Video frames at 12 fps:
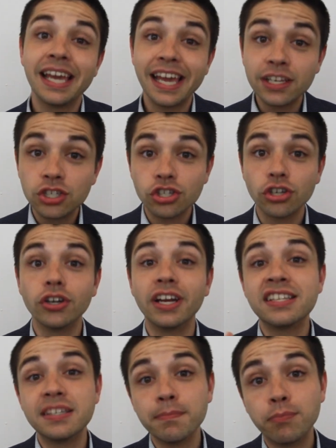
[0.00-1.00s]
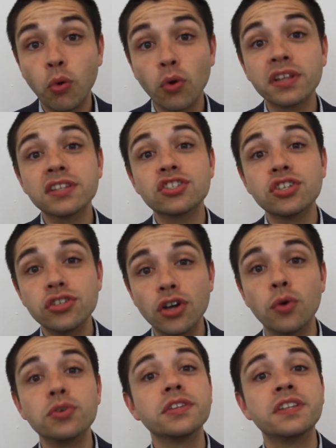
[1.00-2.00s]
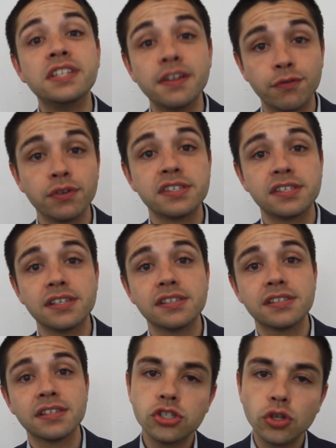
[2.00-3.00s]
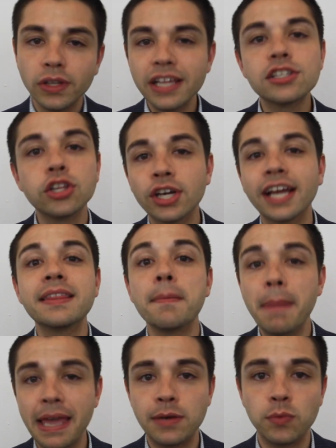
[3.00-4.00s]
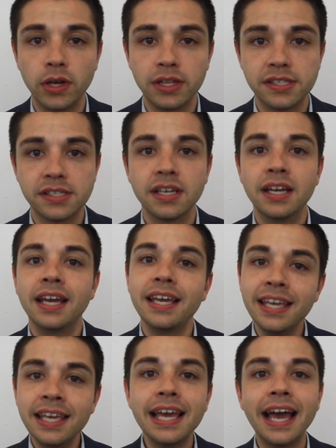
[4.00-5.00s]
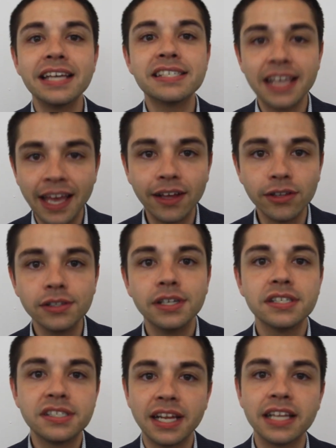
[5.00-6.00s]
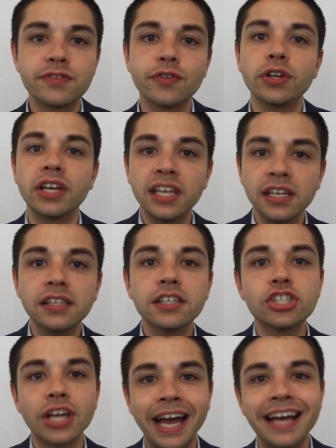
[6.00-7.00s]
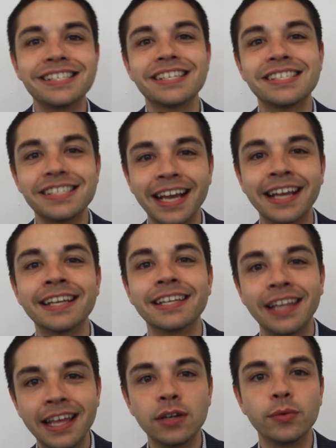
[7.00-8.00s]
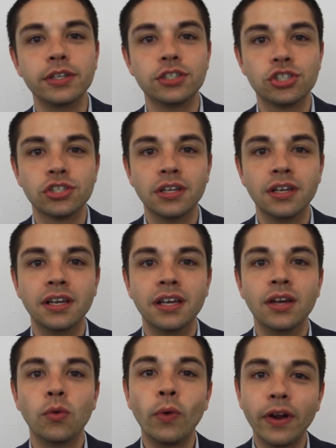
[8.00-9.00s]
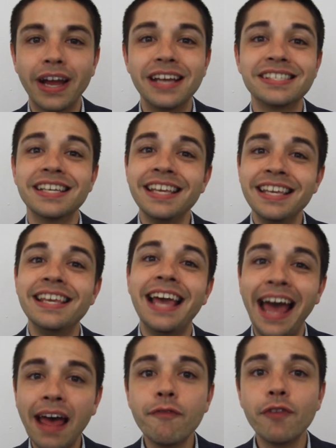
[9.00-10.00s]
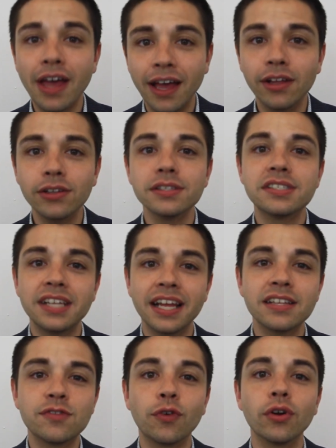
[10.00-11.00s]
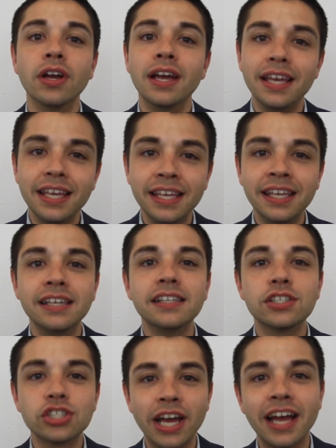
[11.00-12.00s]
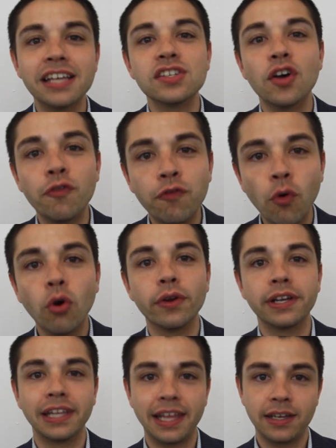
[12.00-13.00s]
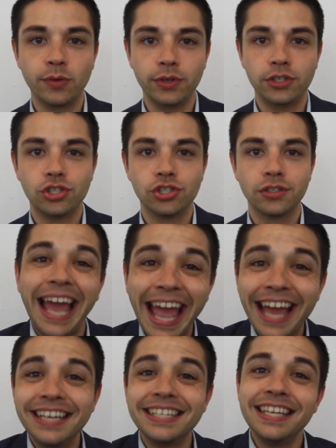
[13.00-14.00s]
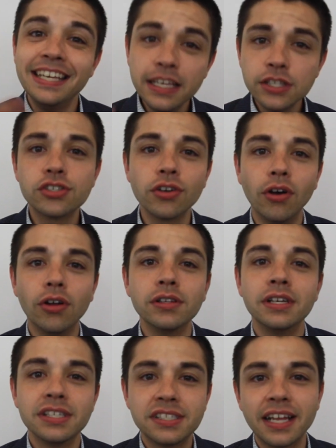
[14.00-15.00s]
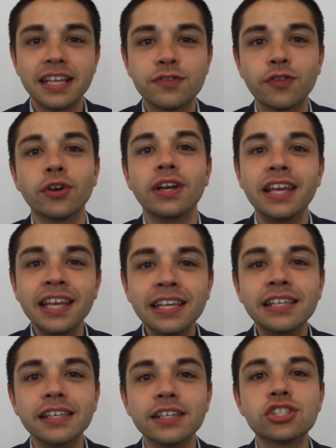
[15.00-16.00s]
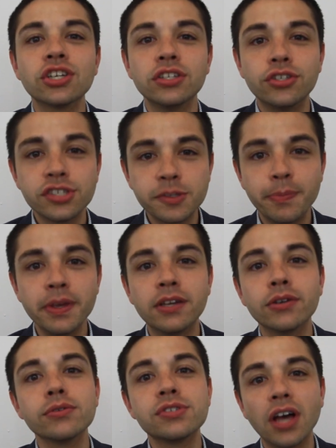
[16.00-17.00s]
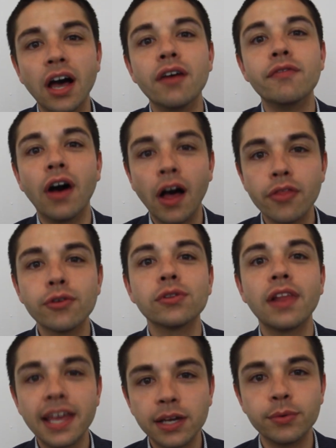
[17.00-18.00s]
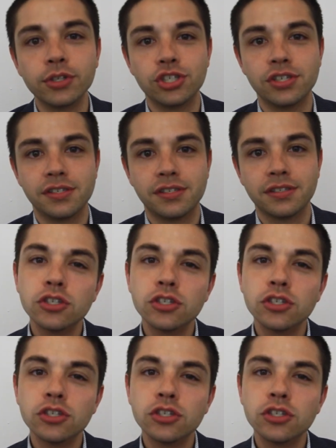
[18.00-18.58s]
And sure, it's important to note the differences. So let's look at the main ones. ESL stands for English as a Second Language, whereas EFL stands for English as a Foreign Language. And ESOL stands for English to Speakers of Other Languages.